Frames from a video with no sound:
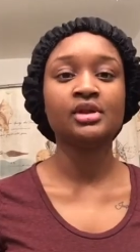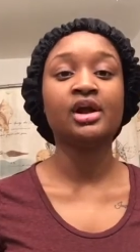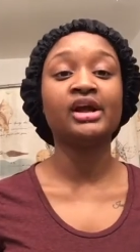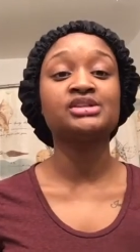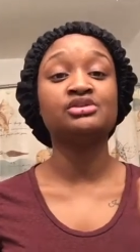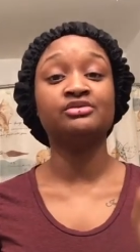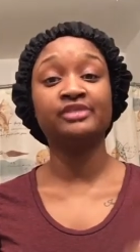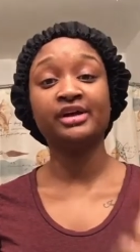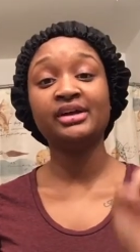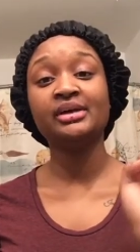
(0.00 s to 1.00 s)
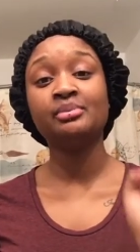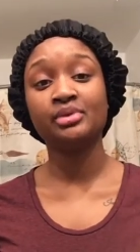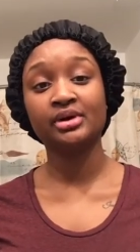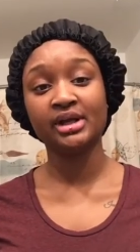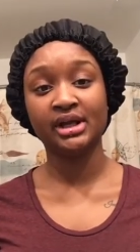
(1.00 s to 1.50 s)
Alright, so very
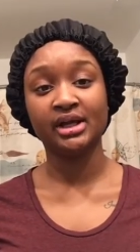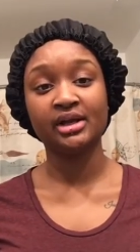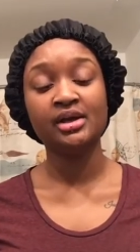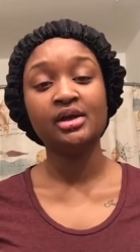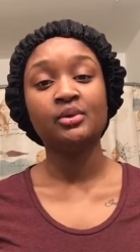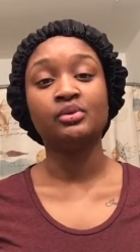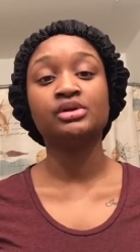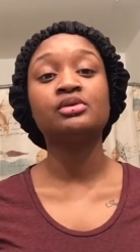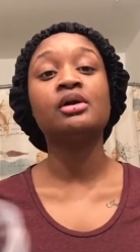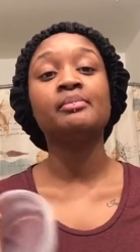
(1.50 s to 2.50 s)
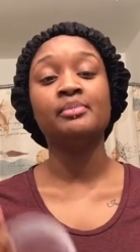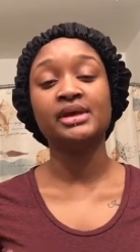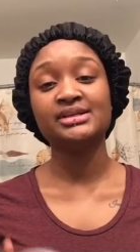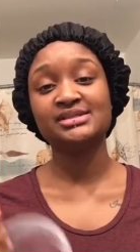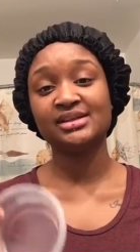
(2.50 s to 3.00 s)
important, when you are
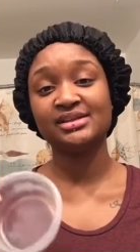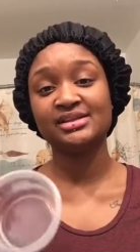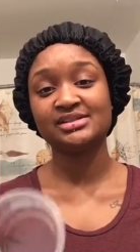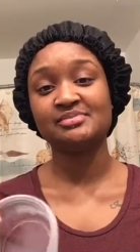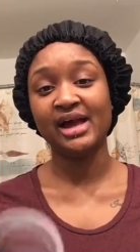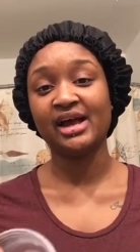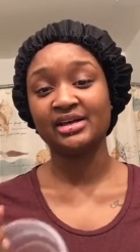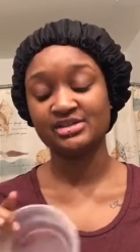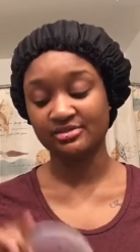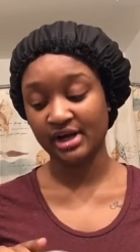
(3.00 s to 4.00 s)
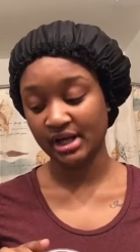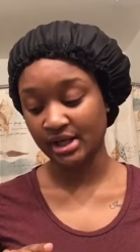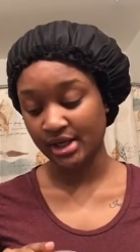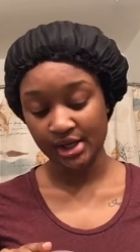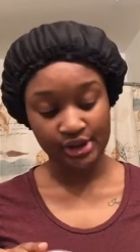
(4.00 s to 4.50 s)
mixing this mask, right,